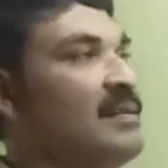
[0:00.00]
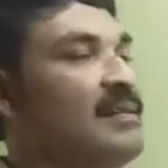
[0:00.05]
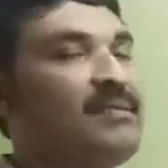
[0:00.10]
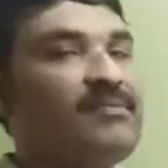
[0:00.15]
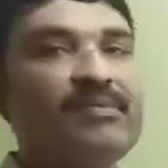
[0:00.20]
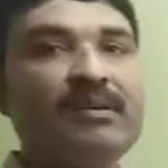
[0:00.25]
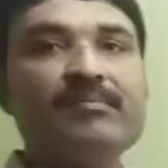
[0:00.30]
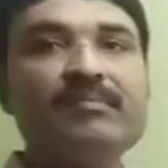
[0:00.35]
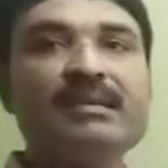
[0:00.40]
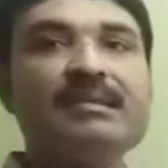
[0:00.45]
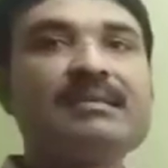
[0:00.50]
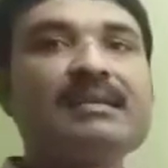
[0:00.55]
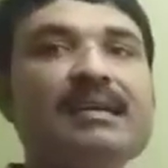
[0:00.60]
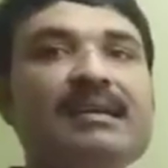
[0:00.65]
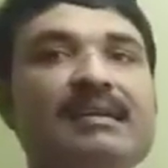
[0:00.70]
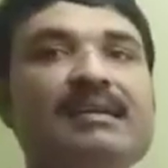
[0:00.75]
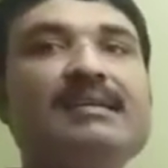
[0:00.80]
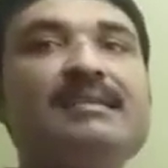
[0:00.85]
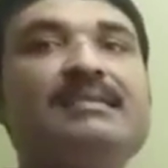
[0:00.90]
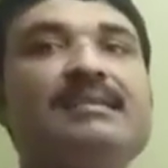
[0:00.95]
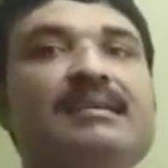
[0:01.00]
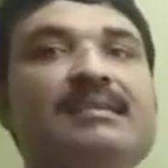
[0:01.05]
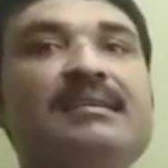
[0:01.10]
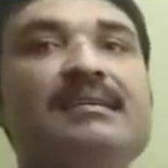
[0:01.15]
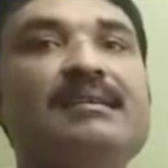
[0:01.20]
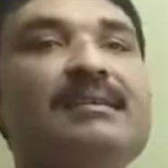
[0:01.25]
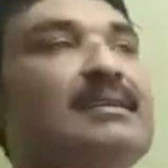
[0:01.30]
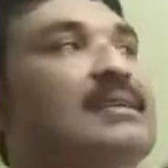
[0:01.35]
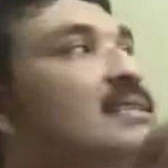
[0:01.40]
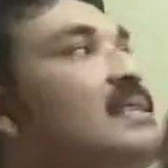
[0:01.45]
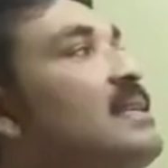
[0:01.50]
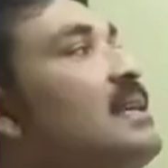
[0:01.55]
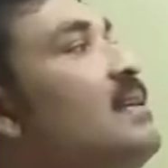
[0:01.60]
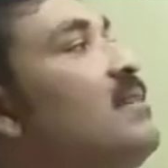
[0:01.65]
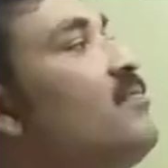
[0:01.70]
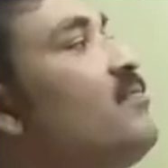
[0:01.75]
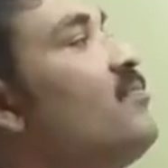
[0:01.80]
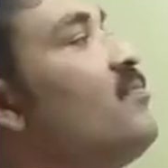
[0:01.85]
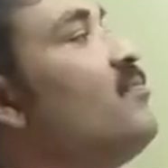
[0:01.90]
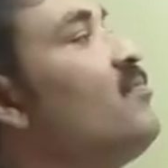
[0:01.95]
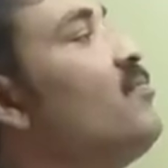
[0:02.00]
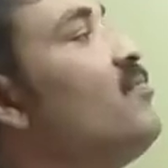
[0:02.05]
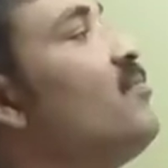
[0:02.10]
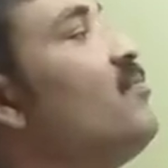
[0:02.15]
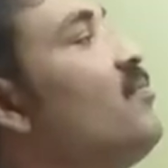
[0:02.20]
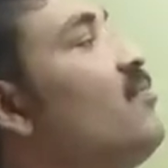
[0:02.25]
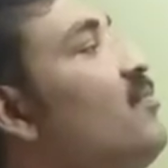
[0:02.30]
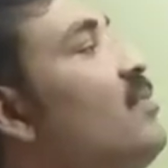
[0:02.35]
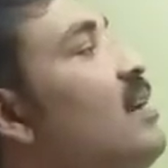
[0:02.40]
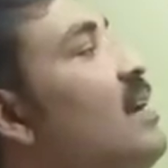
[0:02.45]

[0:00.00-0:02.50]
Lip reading: From this condition itself, we